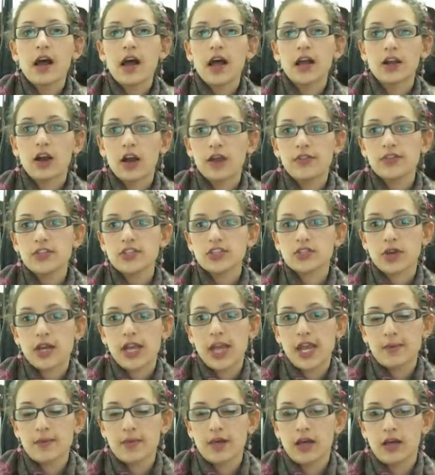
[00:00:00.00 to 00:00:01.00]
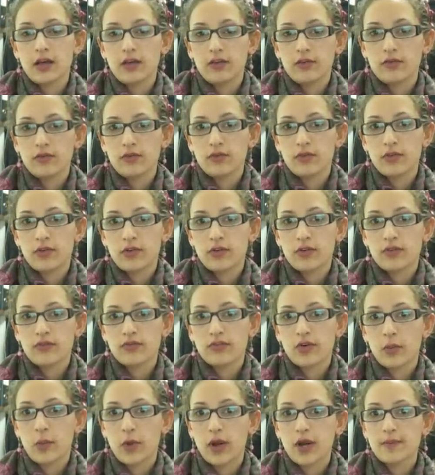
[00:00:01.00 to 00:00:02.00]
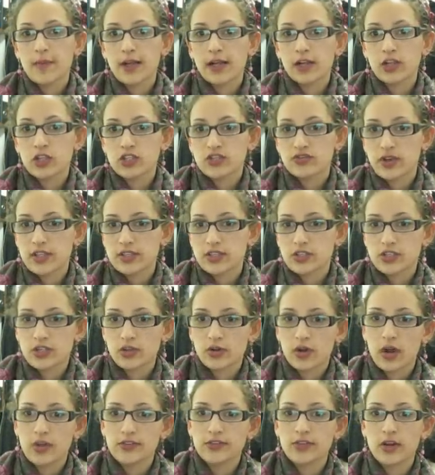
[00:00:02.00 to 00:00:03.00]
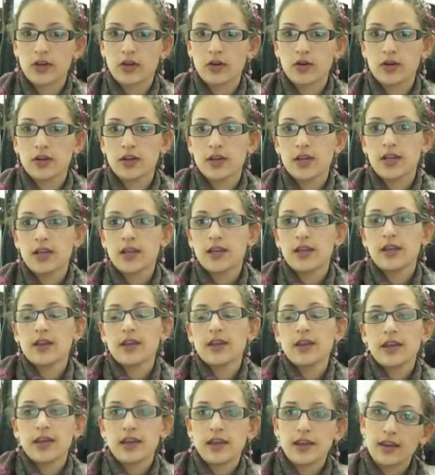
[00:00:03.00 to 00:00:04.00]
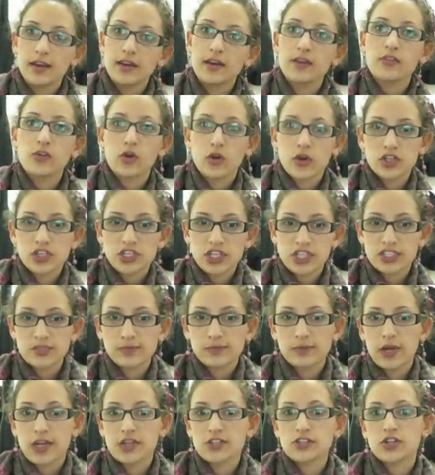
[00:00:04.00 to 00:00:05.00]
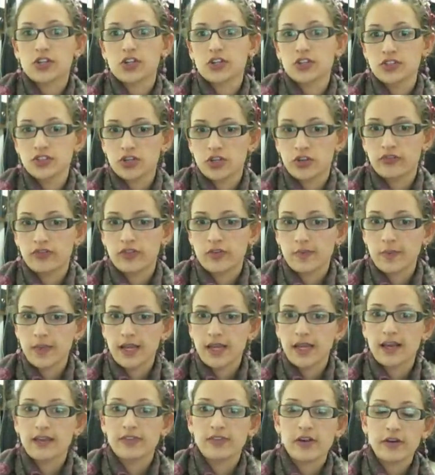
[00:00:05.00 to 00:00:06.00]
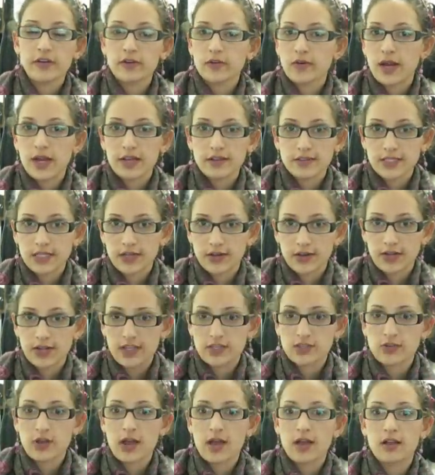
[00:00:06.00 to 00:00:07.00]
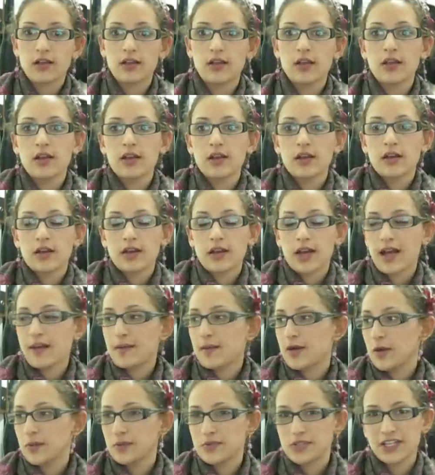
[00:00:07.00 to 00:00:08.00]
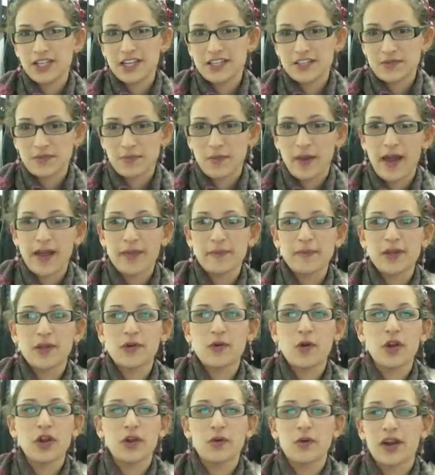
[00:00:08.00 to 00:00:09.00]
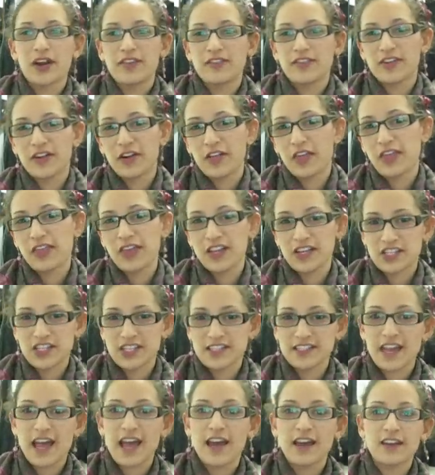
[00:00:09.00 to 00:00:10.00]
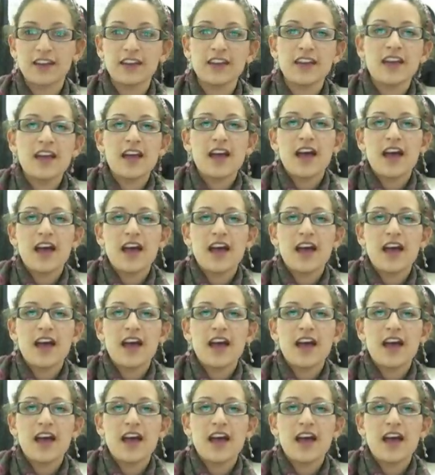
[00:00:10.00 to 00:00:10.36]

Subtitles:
I got this great email from one of my close friends in Toronto. In it, of course, she expressed her concern for me and for everyone else here in Israel. I hope she doesn't mind me quoting one of the things she said.